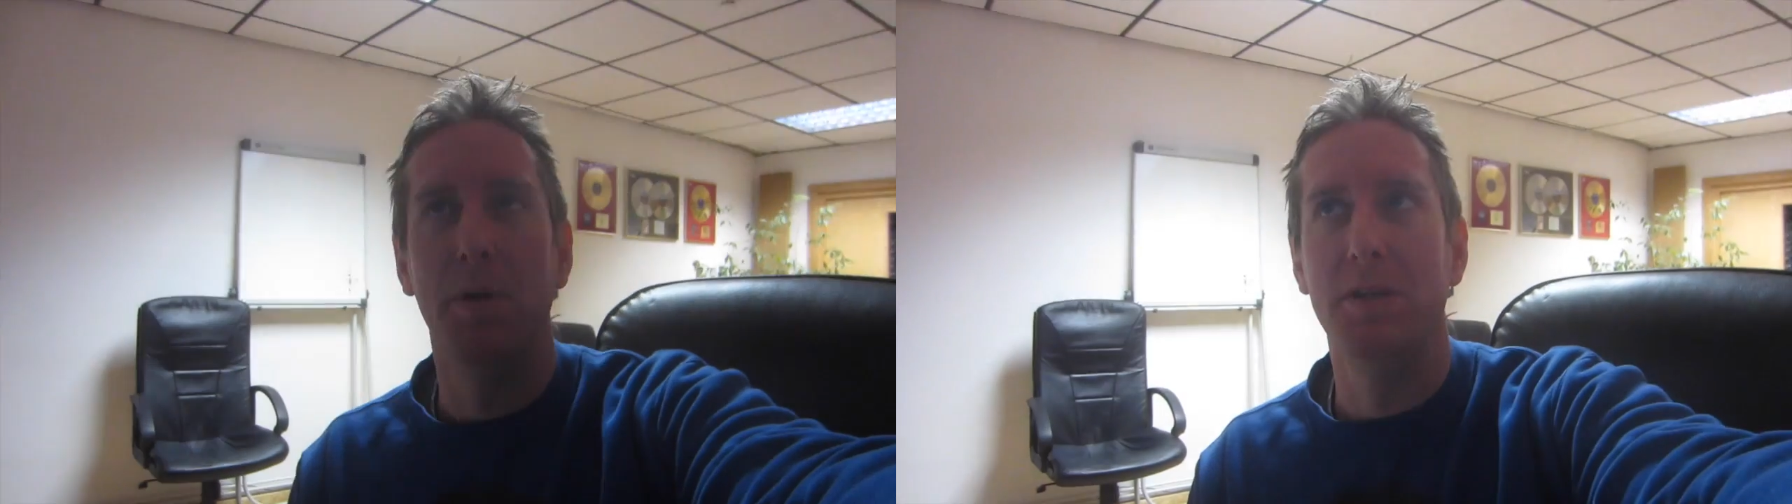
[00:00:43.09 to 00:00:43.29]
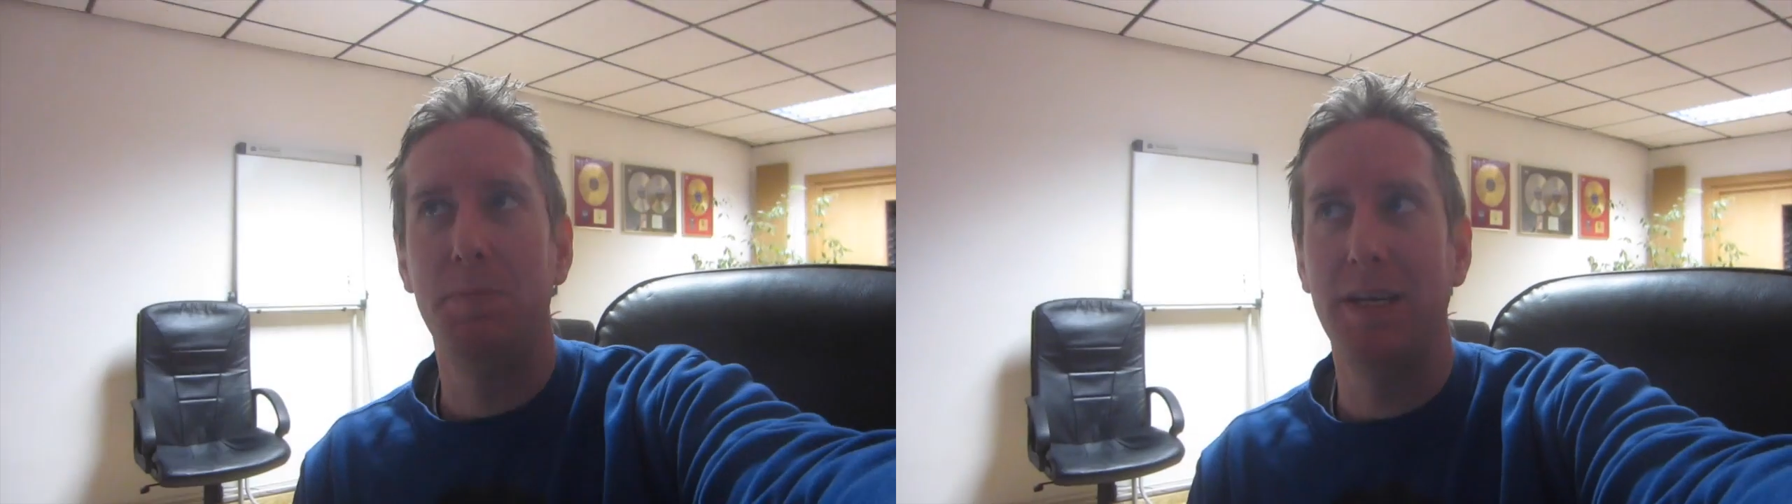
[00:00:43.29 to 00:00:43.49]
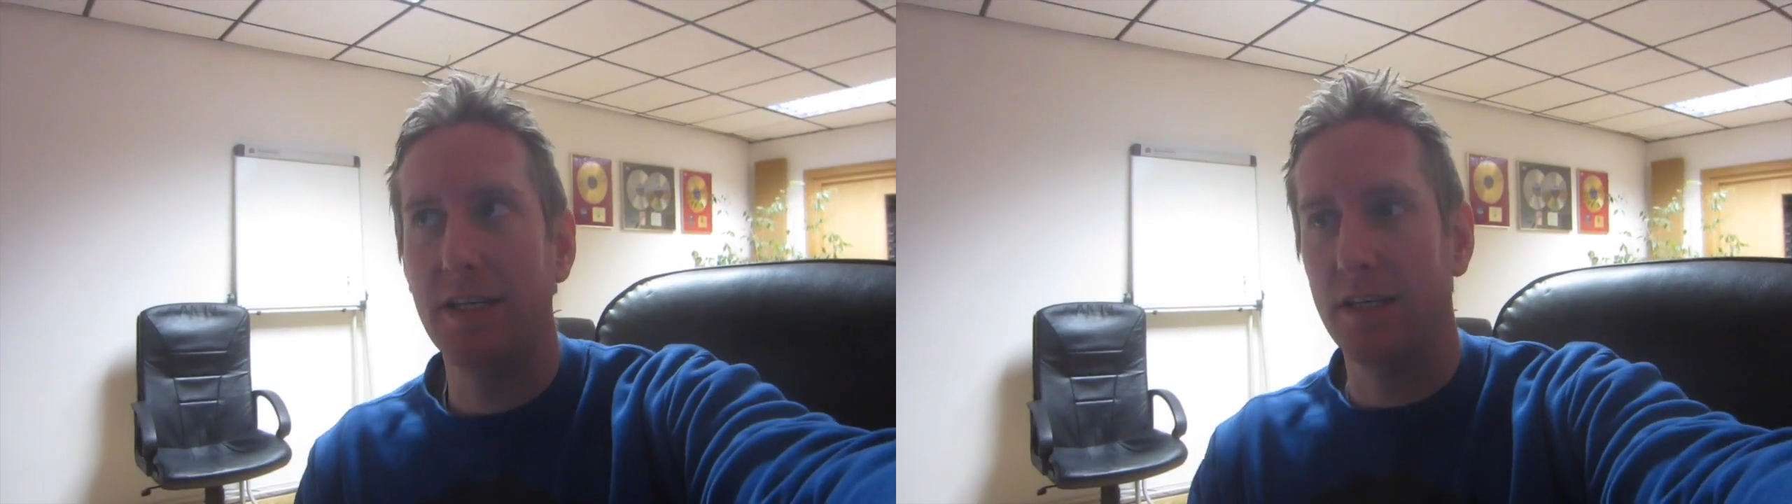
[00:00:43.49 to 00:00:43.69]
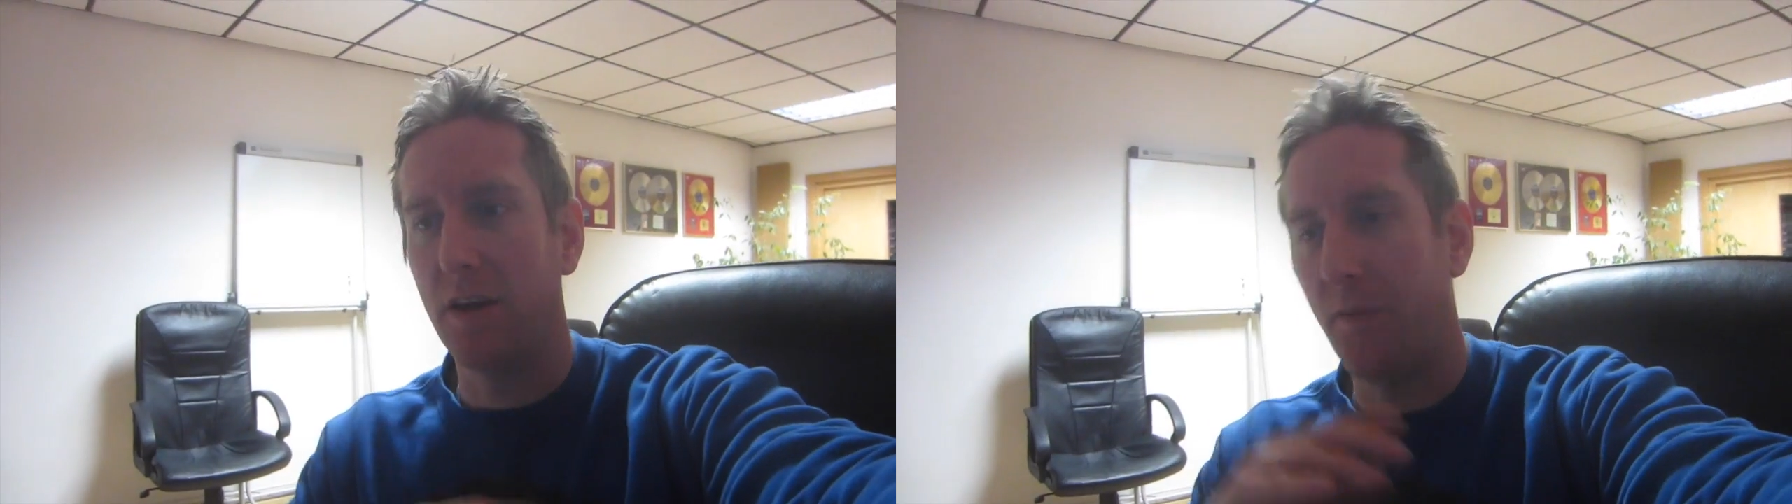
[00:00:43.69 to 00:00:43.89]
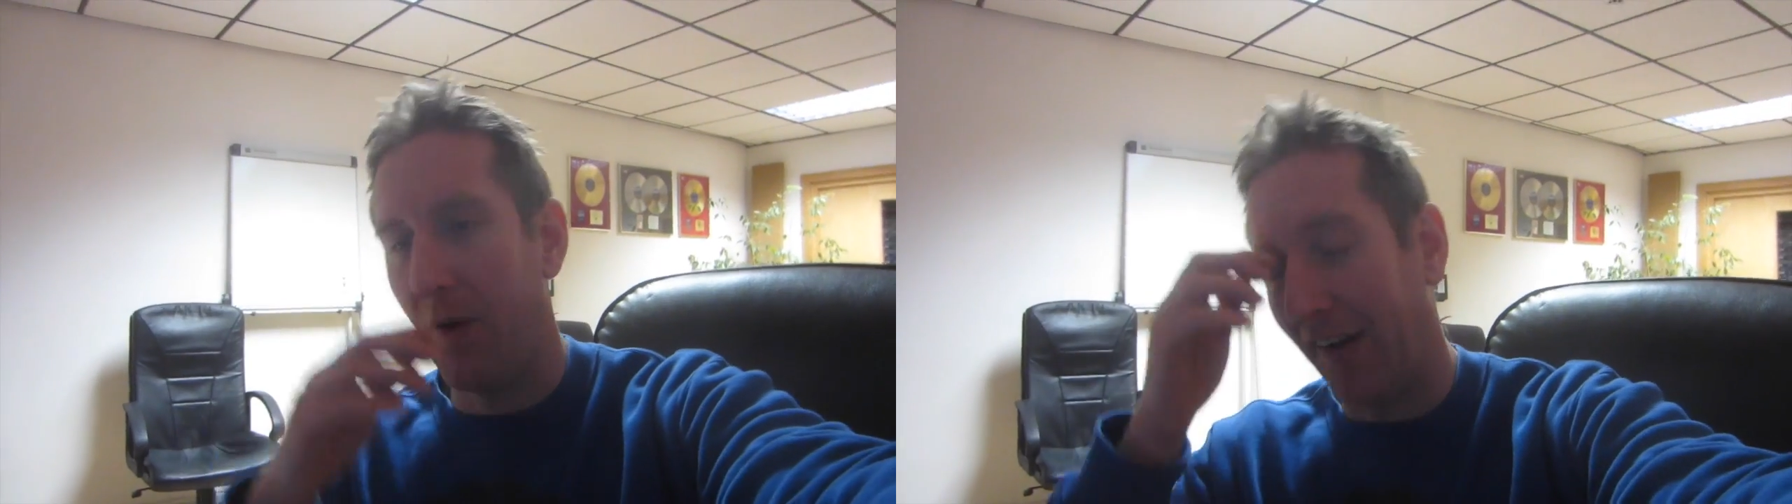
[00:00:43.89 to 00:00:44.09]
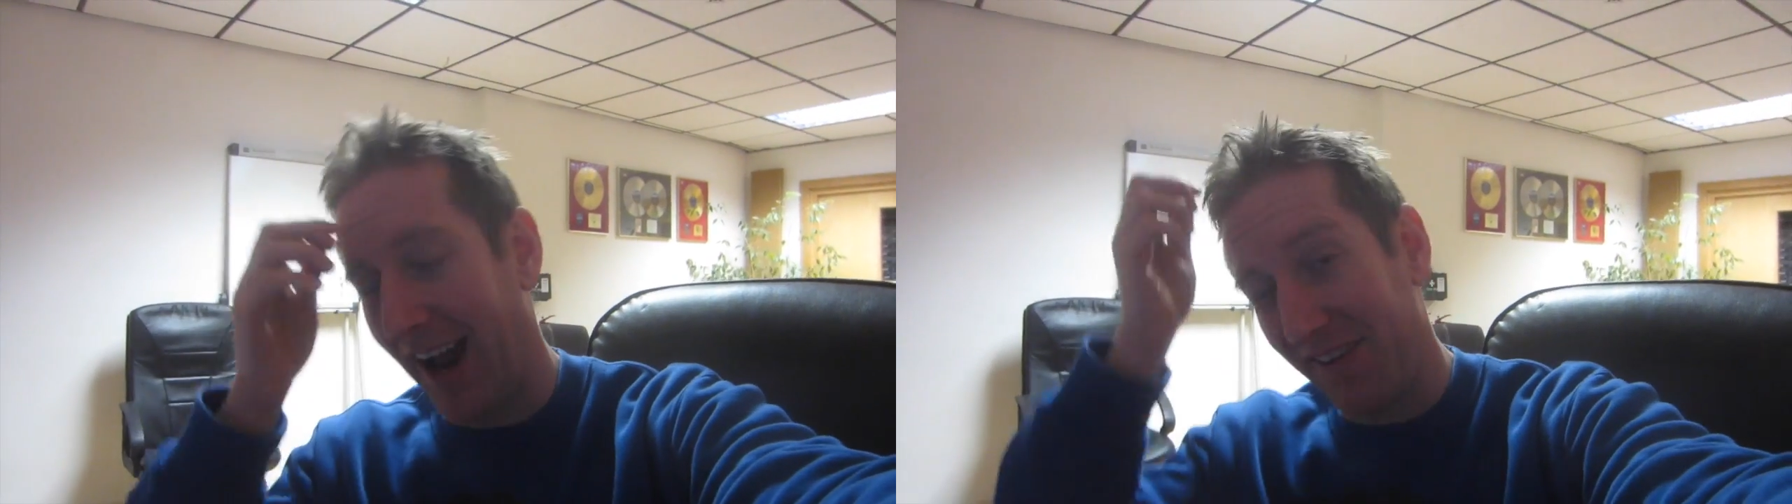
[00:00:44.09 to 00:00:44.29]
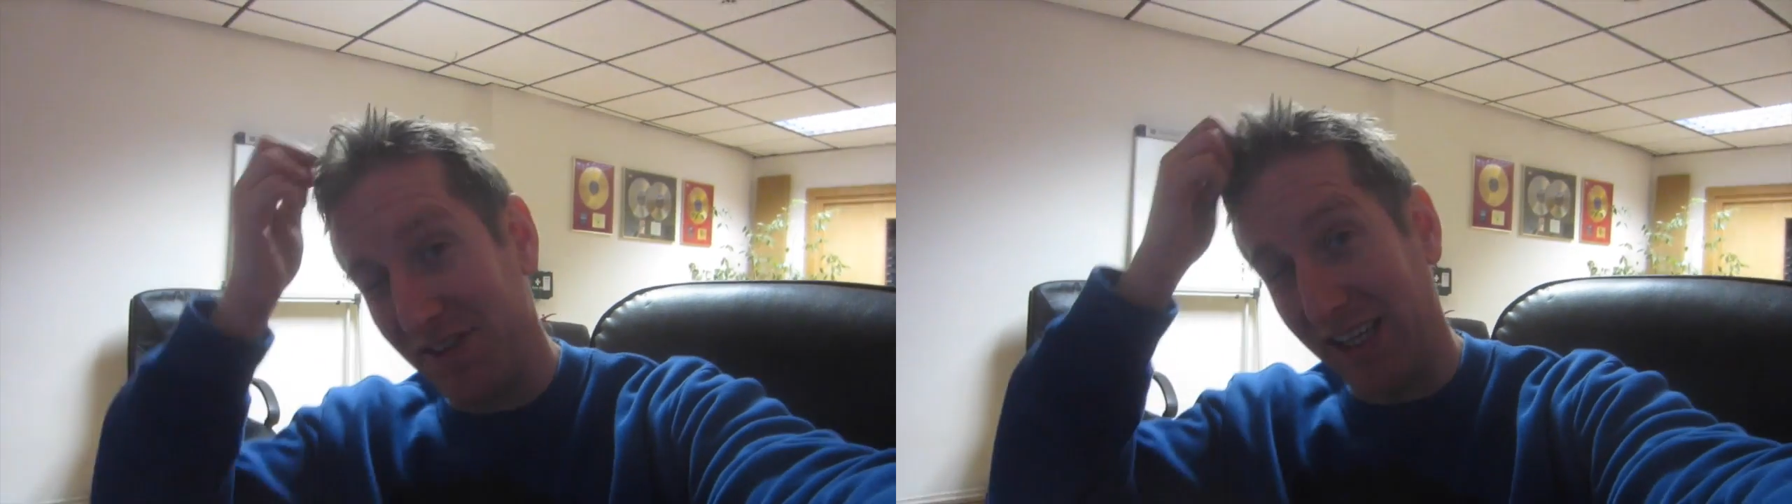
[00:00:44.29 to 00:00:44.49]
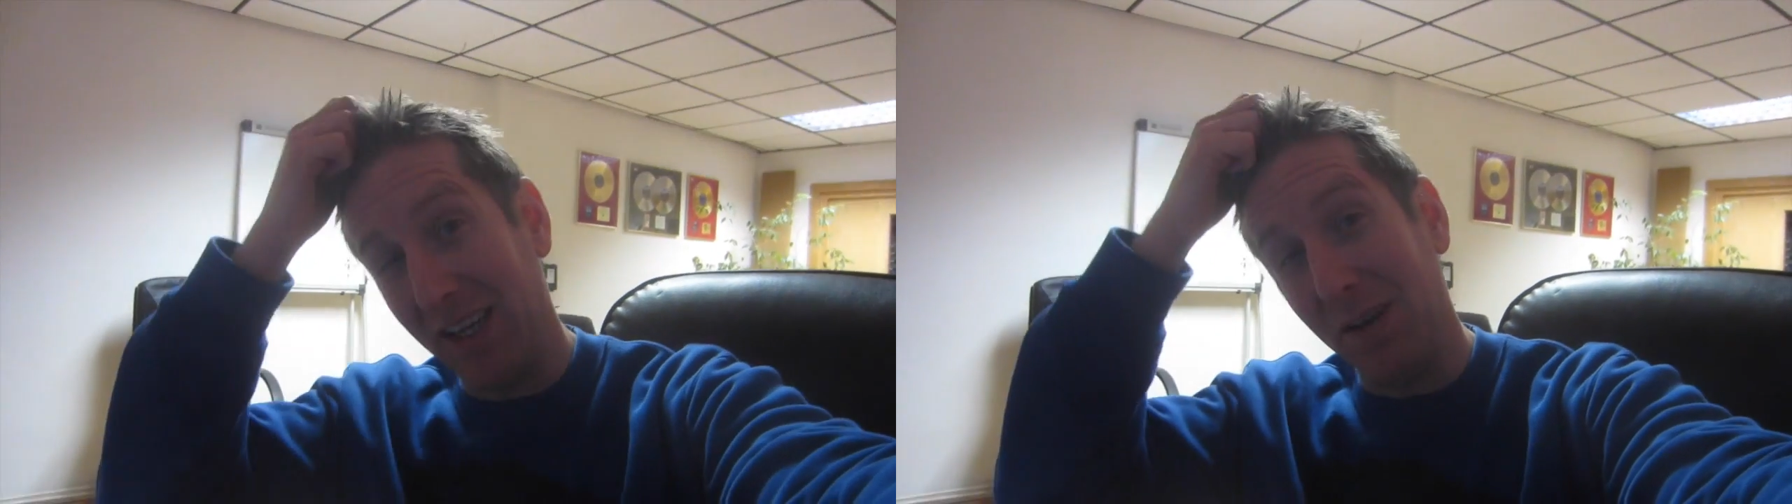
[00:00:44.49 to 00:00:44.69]
But there's pieces of software I have
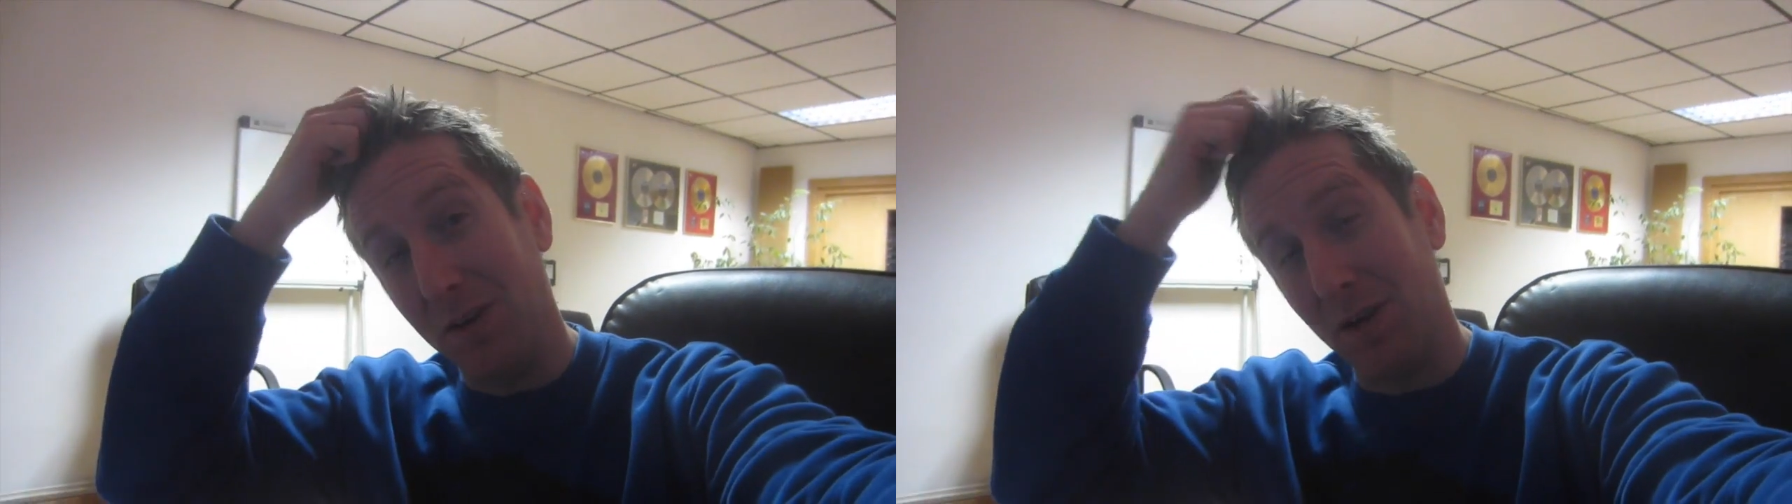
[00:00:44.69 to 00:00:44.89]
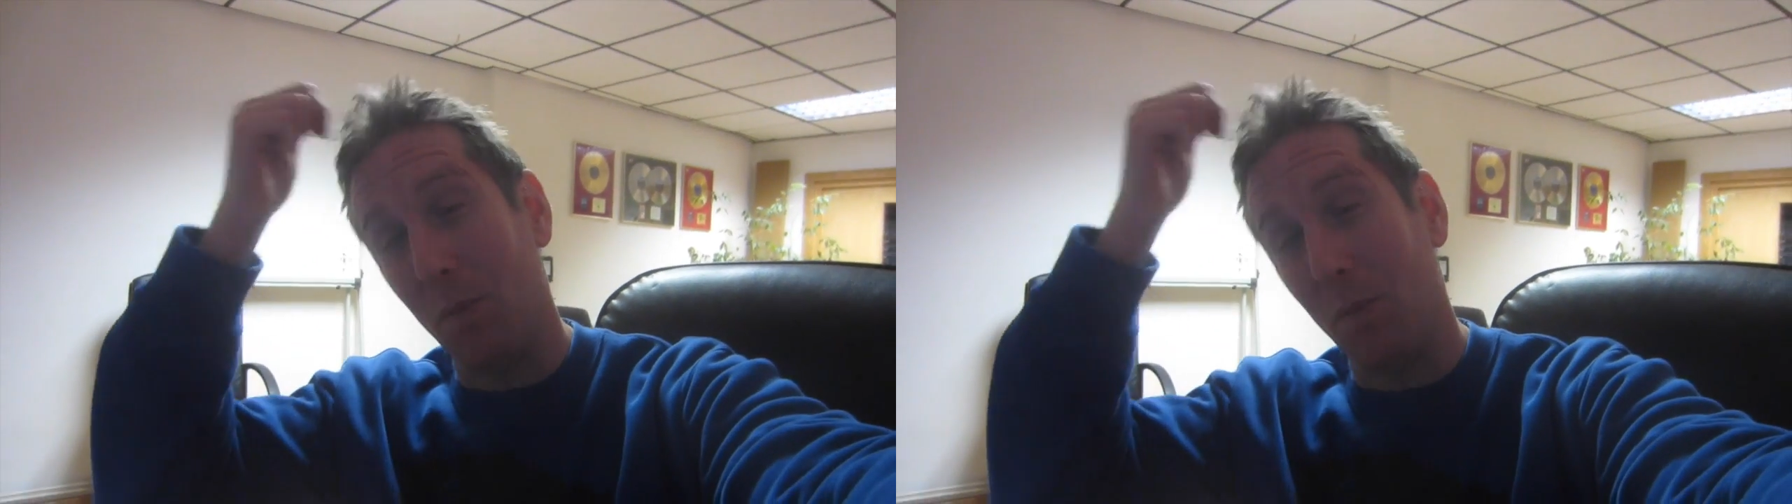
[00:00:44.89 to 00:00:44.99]
to use,